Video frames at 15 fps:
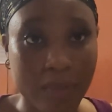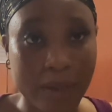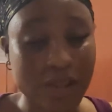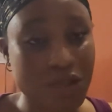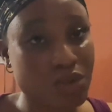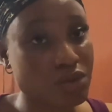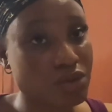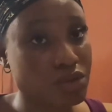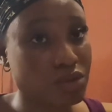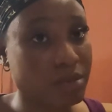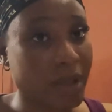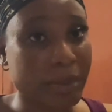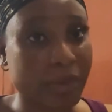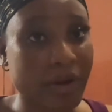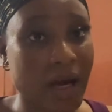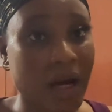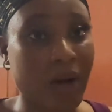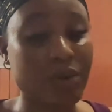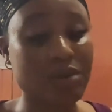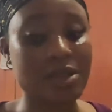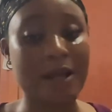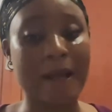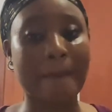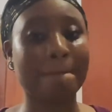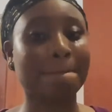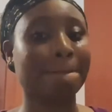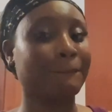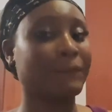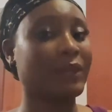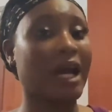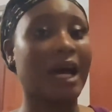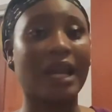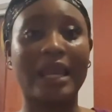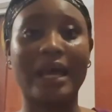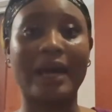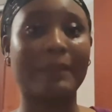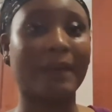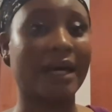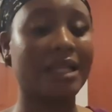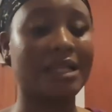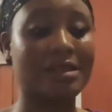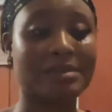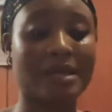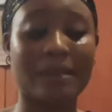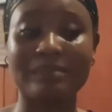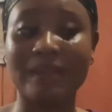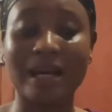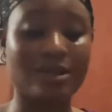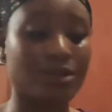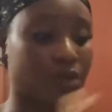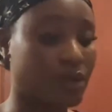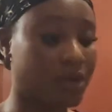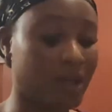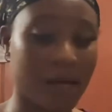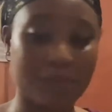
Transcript: I just want to do my brows and line my lips. I'm that's all.